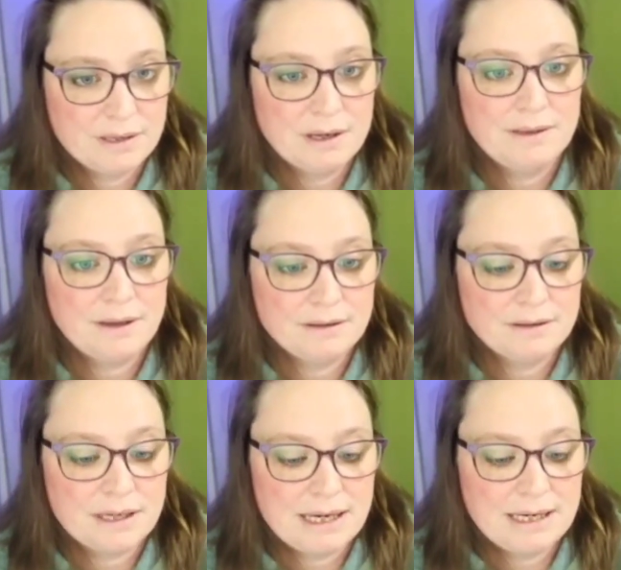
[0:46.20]
that
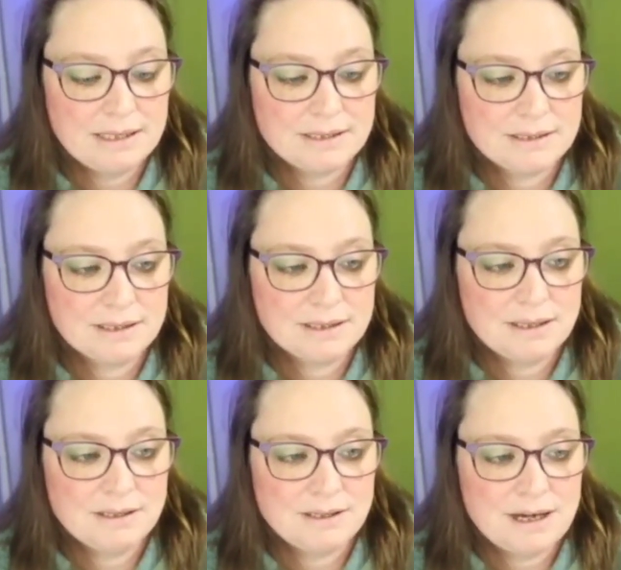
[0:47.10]
it's
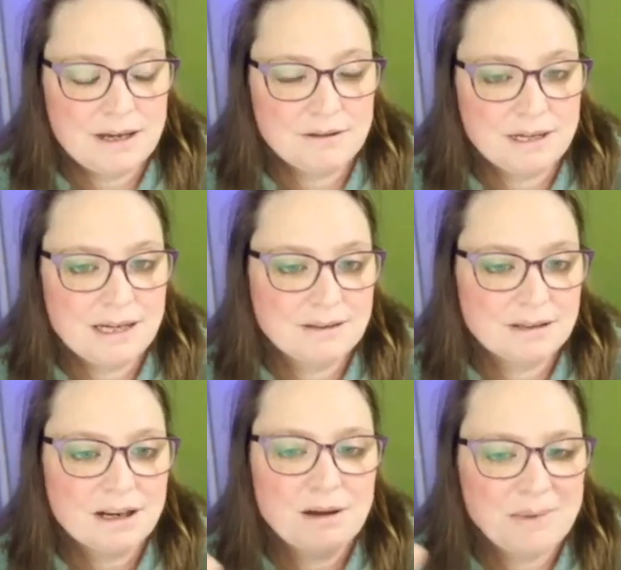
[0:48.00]
that it the
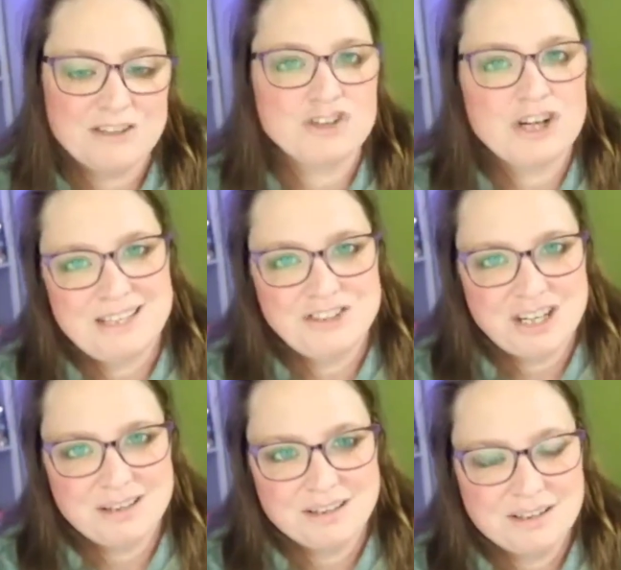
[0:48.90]
climate is
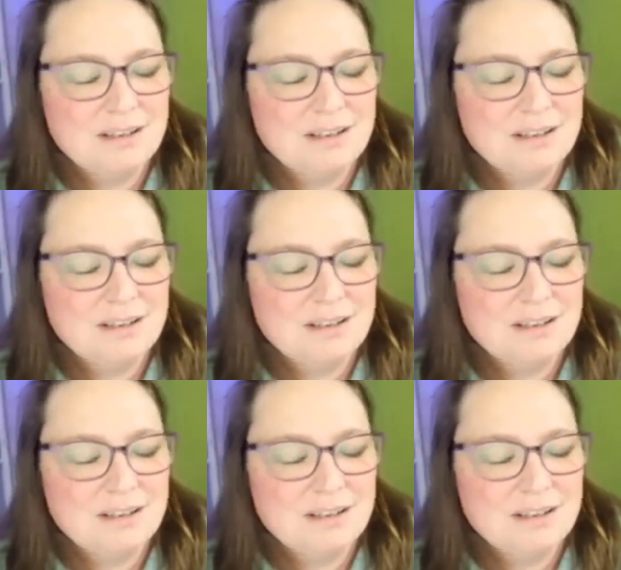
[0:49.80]
changing.